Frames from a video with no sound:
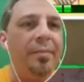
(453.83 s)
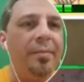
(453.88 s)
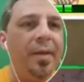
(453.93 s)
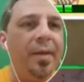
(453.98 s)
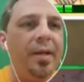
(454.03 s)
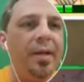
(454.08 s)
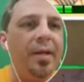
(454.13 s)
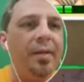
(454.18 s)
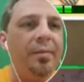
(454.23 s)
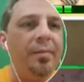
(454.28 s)

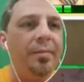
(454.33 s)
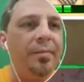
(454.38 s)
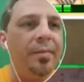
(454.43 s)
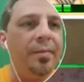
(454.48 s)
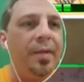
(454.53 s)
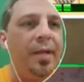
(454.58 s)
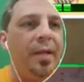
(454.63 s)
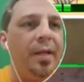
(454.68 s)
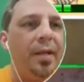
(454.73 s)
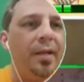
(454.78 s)
mini
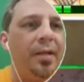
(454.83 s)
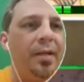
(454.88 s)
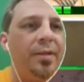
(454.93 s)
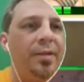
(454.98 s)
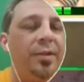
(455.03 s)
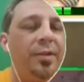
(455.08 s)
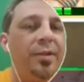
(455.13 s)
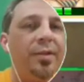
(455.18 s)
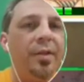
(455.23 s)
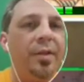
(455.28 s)
Lenny
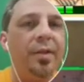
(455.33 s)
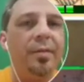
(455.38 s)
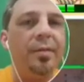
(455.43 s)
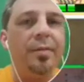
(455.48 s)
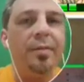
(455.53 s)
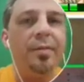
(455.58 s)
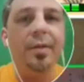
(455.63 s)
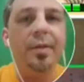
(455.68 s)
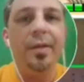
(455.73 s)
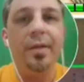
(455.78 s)
that's on the
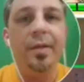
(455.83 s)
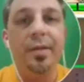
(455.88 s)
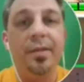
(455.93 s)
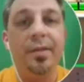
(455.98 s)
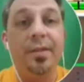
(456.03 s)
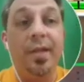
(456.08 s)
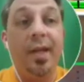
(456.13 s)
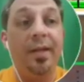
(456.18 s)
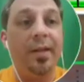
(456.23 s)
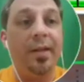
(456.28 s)

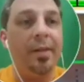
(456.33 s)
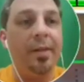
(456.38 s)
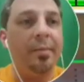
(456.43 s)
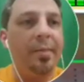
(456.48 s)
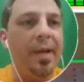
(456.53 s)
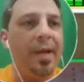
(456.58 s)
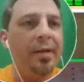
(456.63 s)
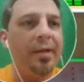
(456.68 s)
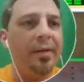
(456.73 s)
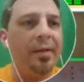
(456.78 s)
side that I'm
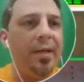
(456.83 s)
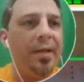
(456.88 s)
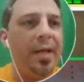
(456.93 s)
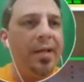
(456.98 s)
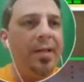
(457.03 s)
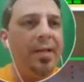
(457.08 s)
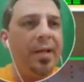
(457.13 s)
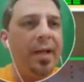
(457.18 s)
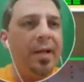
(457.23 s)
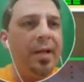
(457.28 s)
battling,
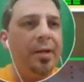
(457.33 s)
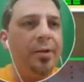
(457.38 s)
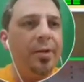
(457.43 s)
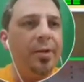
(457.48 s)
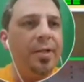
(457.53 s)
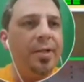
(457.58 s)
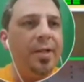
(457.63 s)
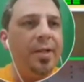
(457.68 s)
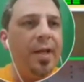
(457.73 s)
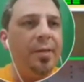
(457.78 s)
he's got
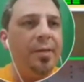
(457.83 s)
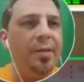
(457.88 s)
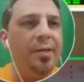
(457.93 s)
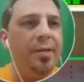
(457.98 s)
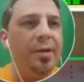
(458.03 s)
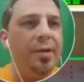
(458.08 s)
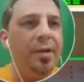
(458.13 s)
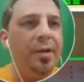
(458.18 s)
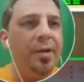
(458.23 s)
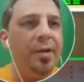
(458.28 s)
increased
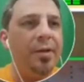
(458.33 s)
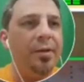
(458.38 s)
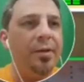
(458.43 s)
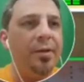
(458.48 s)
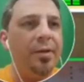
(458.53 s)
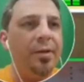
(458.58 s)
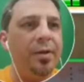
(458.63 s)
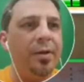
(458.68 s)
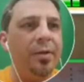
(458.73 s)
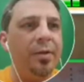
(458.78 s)
damage on the
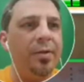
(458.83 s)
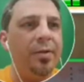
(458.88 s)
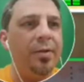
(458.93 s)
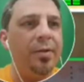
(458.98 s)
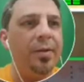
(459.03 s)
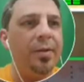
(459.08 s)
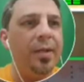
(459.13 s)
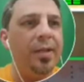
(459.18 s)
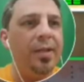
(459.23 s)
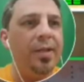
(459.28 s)

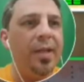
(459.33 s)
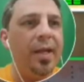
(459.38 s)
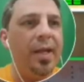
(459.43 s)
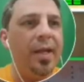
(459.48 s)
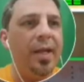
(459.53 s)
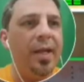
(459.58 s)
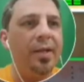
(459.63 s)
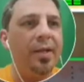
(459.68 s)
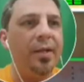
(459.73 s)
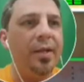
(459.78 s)
critical
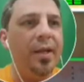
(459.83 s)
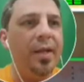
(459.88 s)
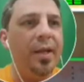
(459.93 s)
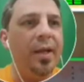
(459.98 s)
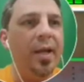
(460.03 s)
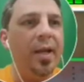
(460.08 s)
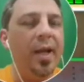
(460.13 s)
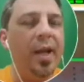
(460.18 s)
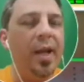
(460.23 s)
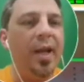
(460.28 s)
attack,
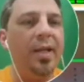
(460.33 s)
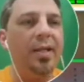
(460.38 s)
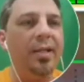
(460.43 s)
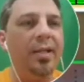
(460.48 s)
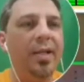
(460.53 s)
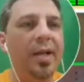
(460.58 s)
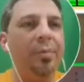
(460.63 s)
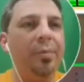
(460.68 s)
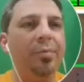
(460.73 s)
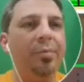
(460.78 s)
and he's
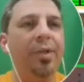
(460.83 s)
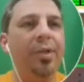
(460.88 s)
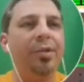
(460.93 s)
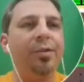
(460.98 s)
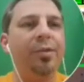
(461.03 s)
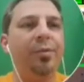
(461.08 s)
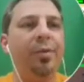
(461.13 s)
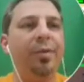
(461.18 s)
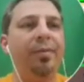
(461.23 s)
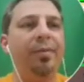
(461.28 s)
got plus
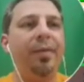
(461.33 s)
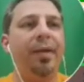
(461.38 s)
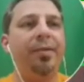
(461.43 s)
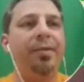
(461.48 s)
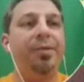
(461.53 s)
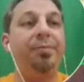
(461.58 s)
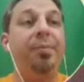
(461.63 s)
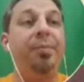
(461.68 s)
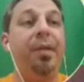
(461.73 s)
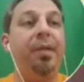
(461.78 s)
25
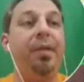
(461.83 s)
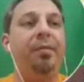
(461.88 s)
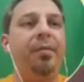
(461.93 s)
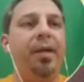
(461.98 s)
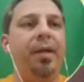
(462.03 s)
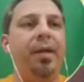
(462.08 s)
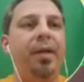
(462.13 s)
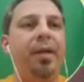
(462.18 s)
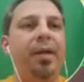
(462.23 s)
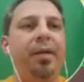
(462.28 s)
speed
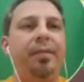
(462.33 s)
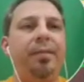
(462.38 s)
right now.